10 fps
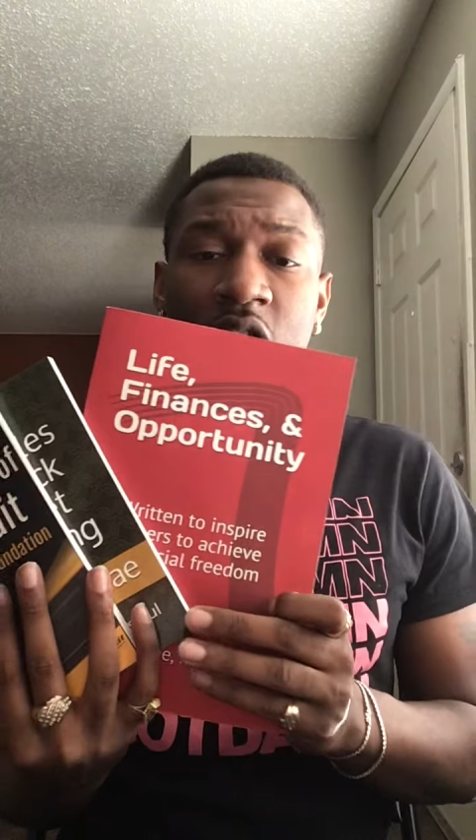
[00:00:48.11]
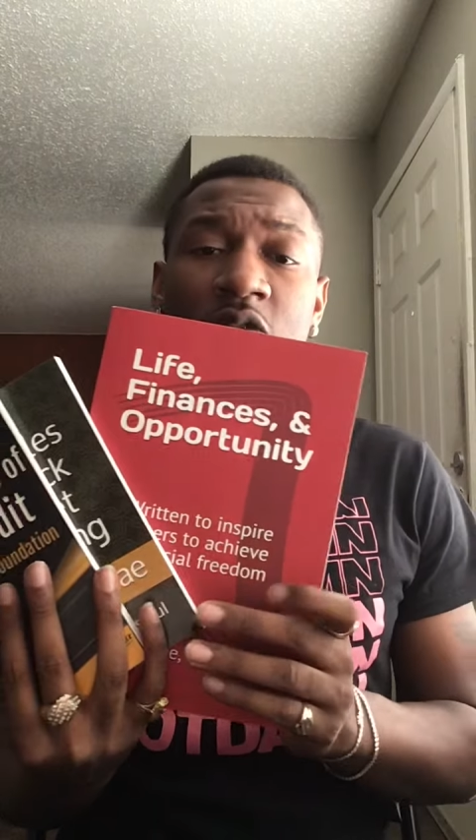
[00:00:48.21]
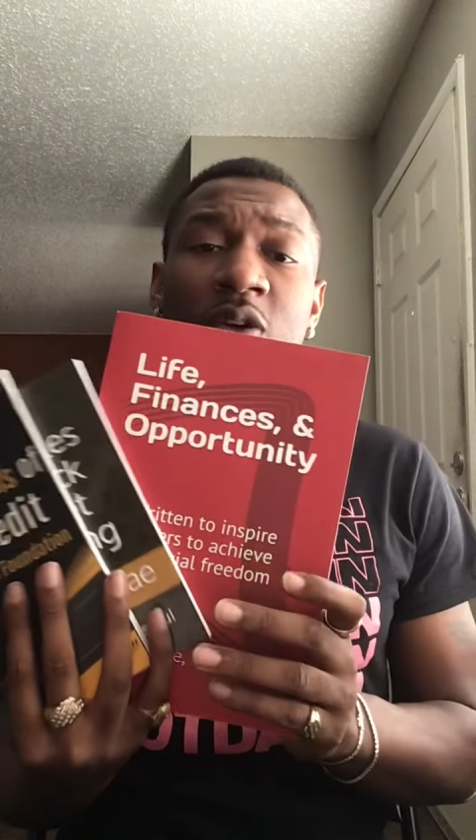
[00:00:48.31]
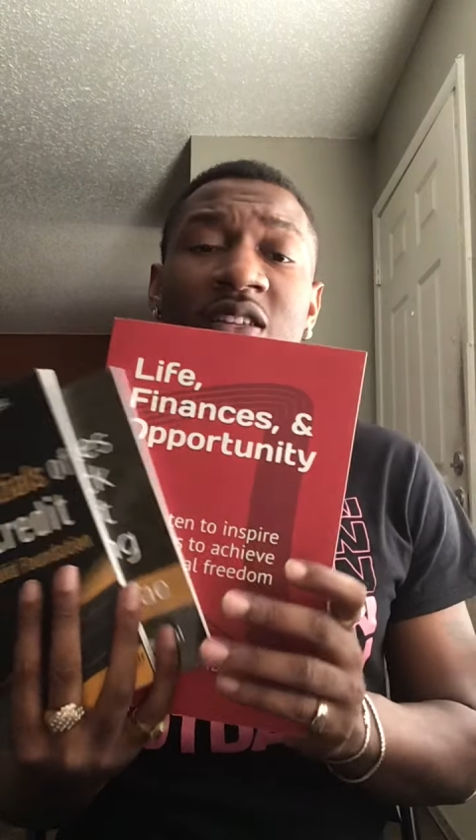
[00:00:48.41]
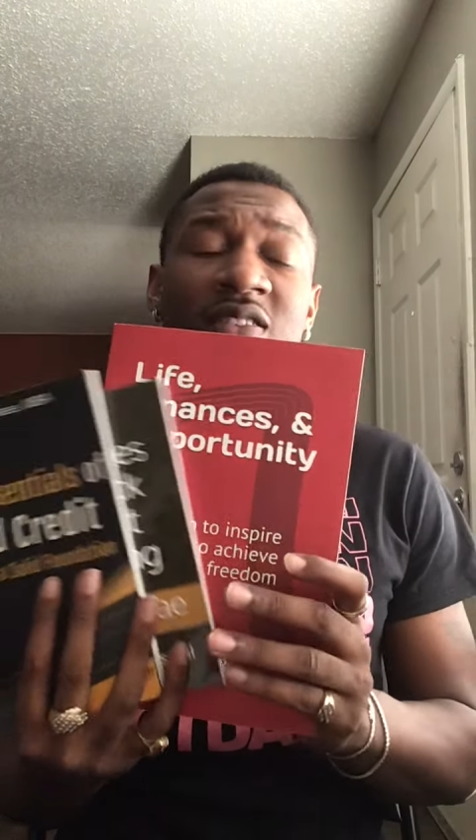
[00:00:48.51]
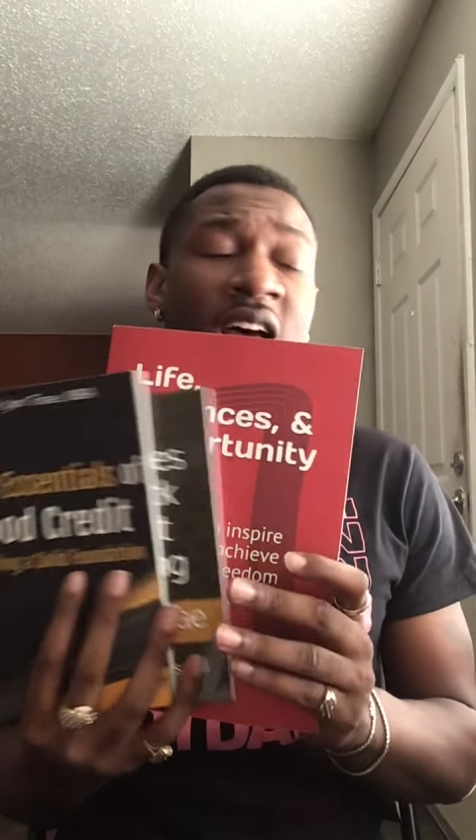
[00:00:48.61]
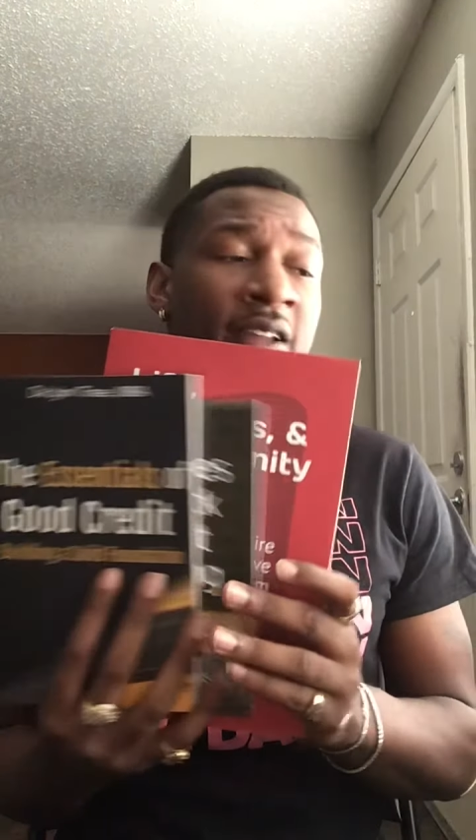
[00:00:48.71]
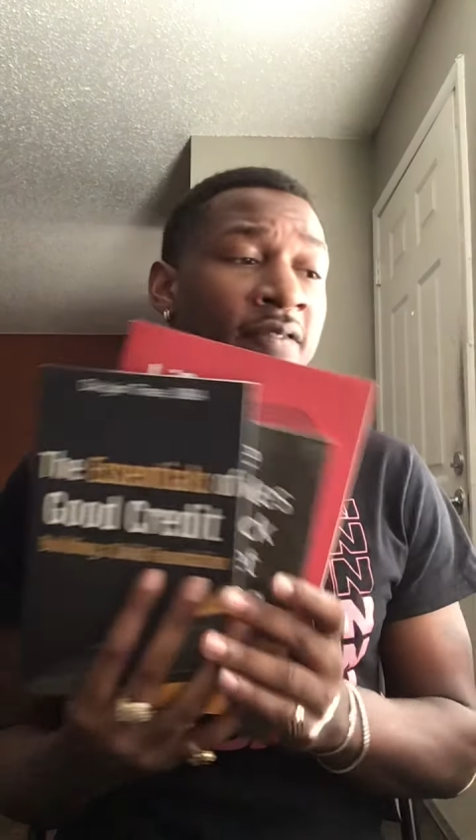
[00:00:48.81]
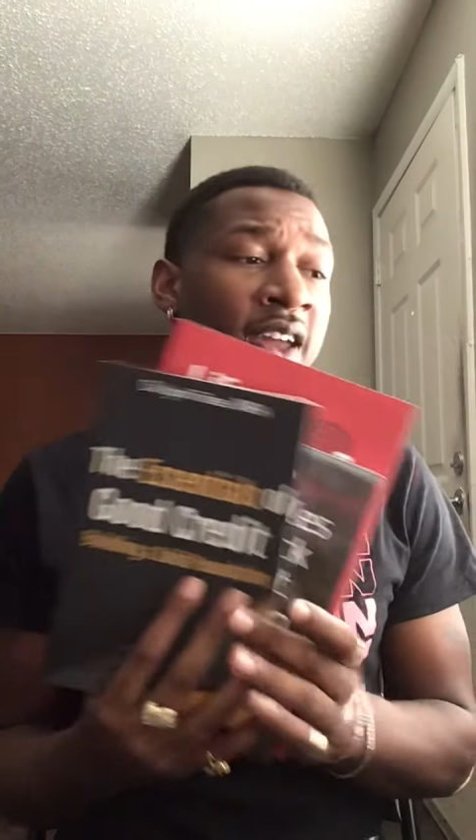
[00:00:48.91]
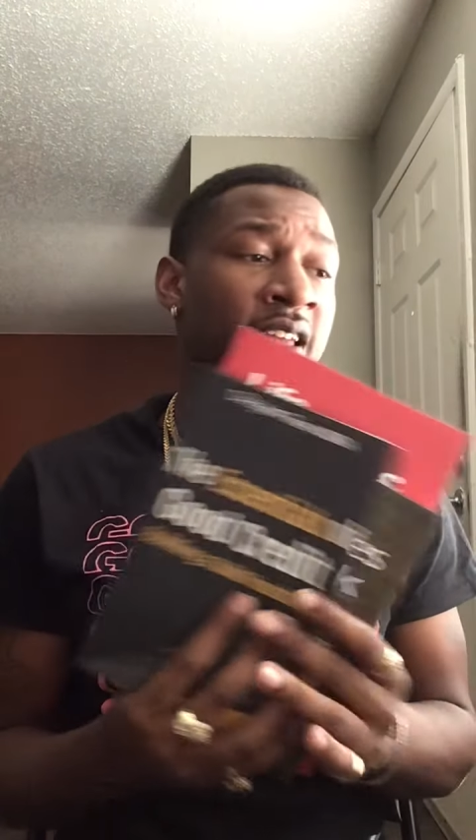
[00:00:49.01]
as well as
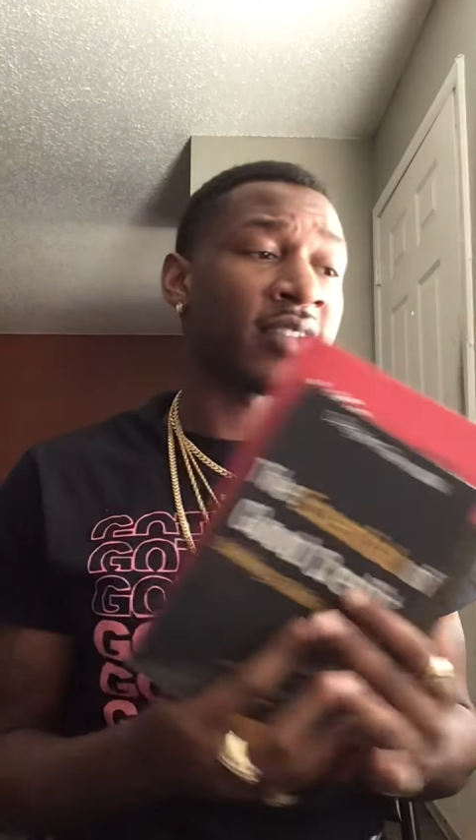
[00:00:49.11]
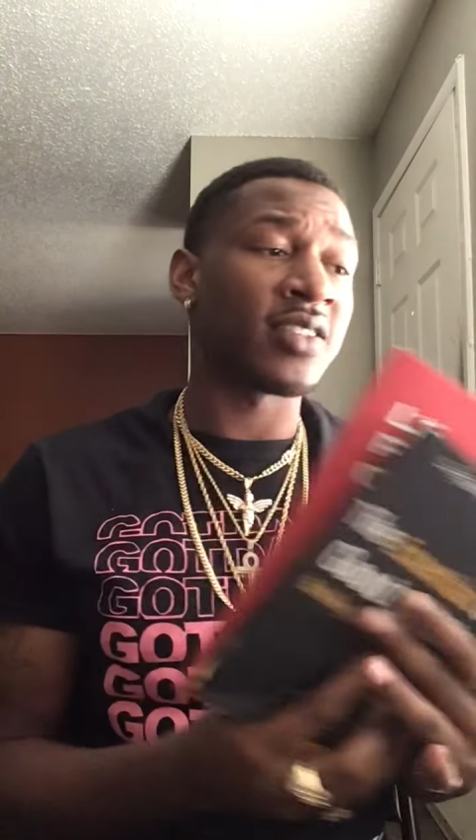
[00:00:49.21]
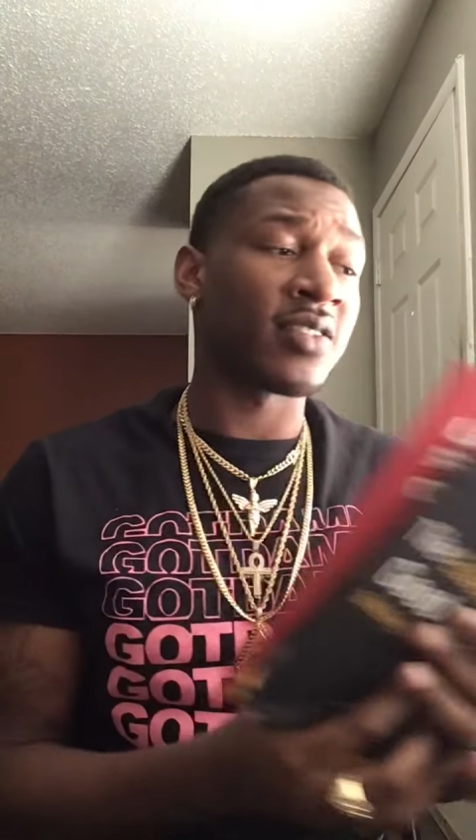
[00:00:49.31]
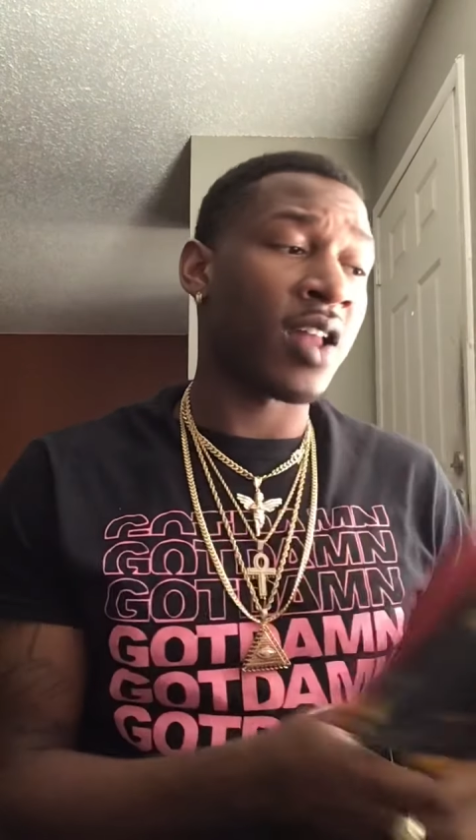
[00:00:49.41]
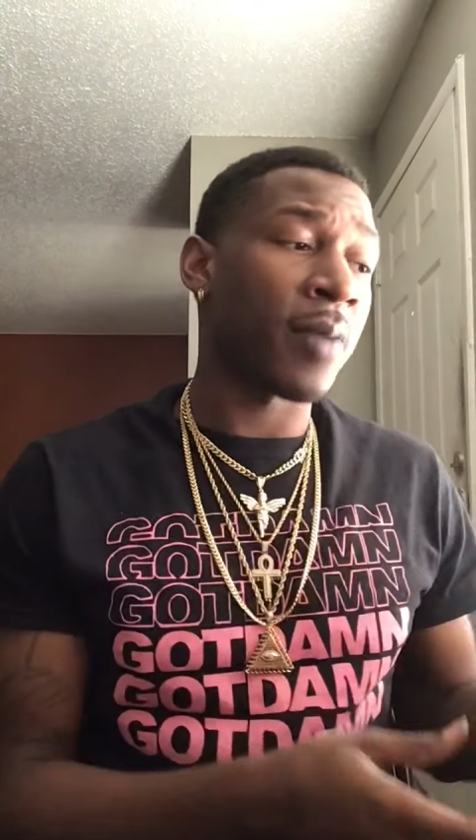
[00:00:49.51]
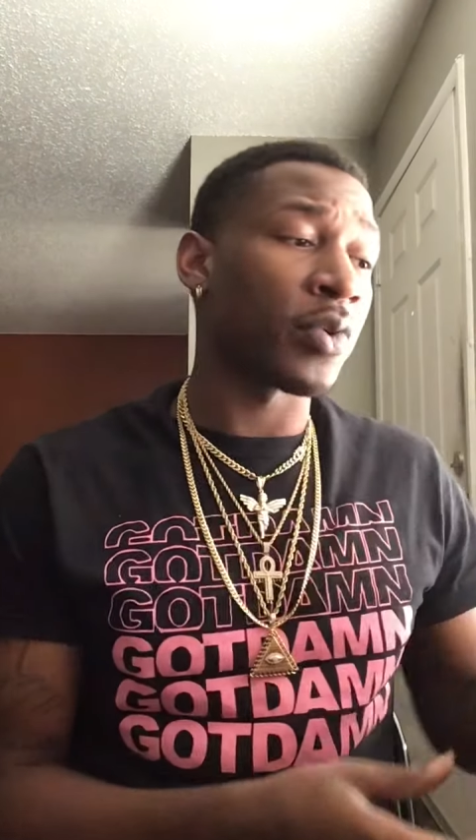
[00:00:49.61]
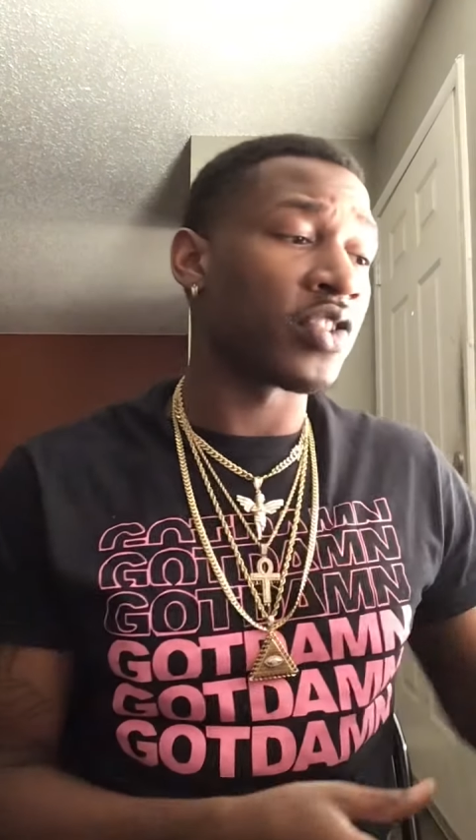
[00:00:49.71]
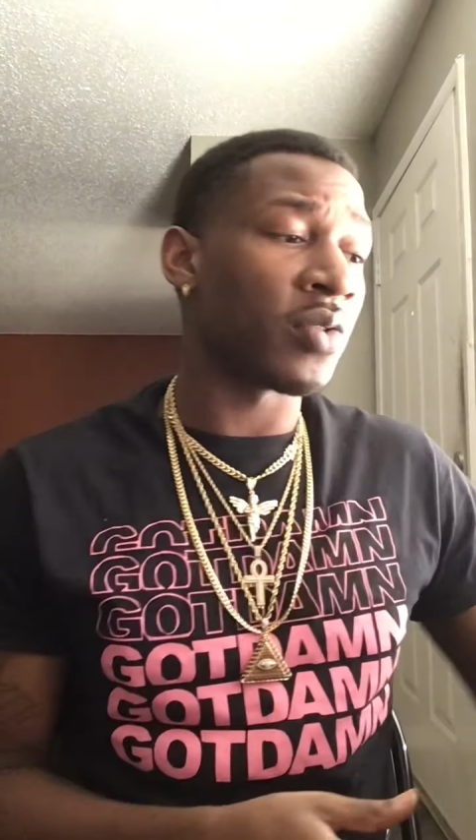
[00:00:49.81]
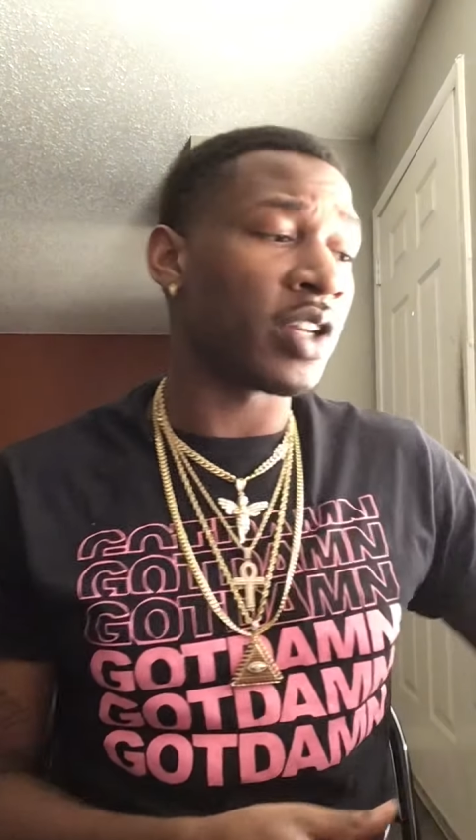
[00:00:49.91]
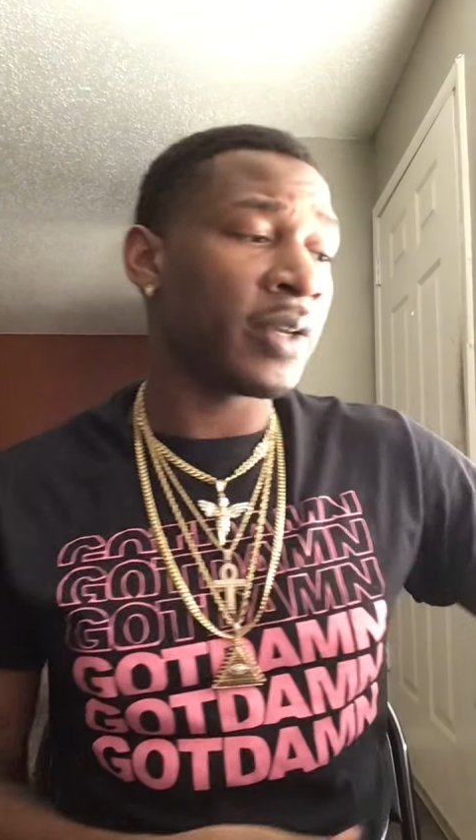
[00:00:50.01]
Life Finances and
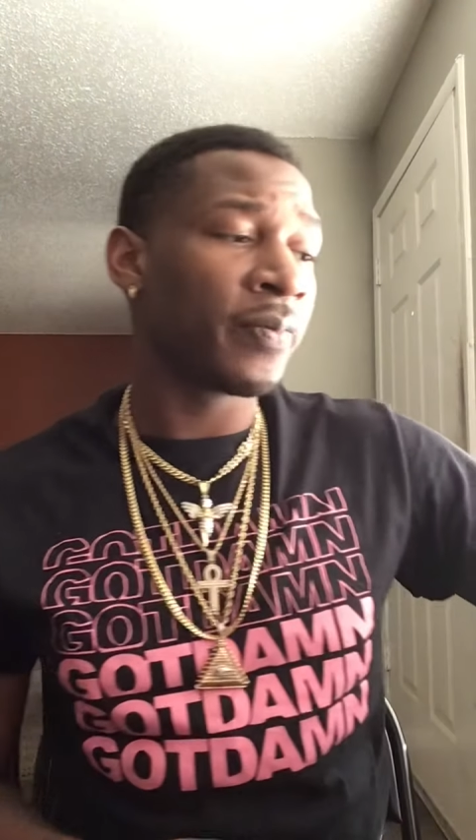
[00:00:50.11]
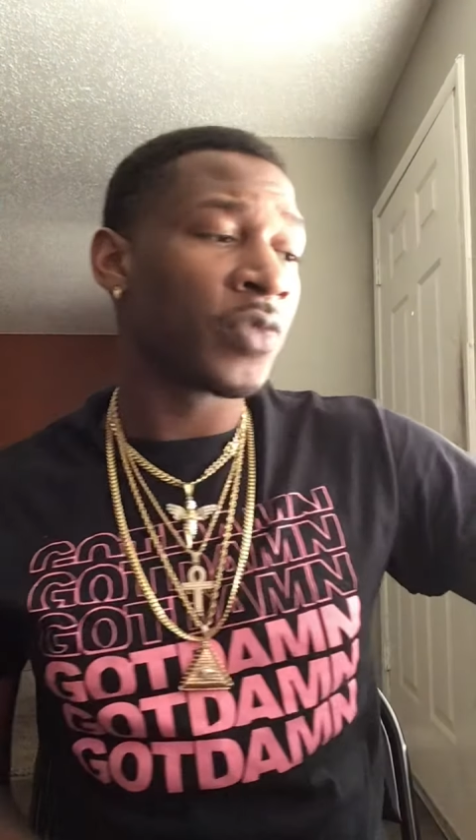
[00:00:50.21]
Opportunity.